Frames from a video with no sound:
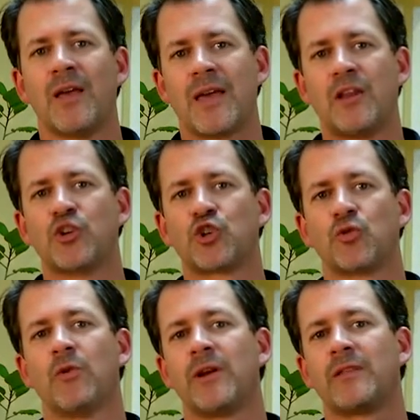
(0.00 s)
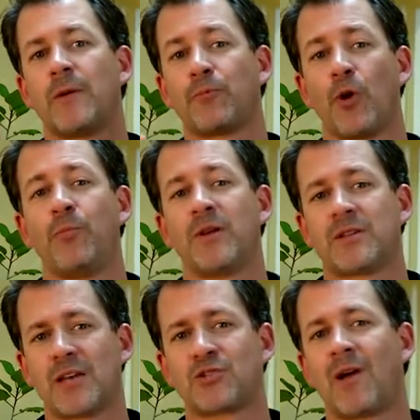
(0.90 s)
and ensuring the appropriate
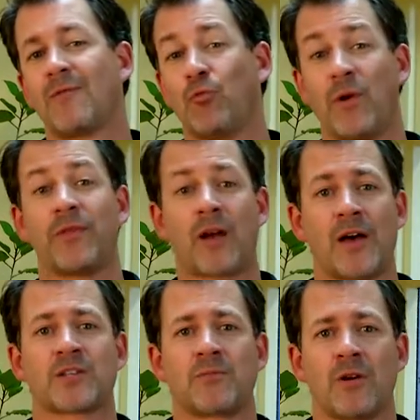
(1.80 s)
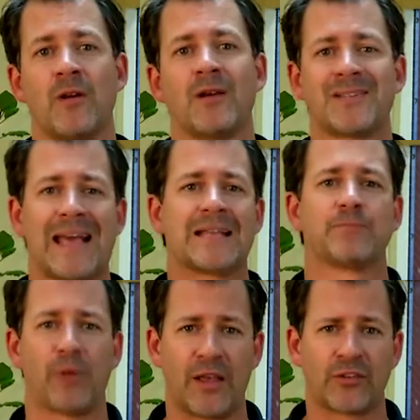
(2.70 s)
test drive with the customer takes
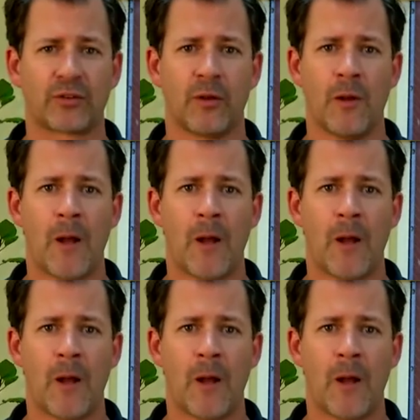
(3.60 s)
place.